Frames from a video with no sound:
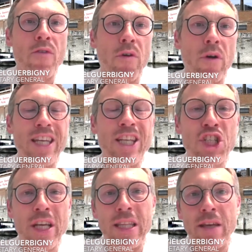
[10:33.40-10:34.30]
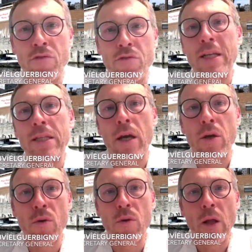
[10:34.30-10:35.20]
for each and every
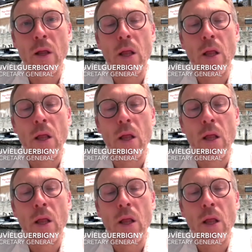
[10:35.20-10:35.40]
material.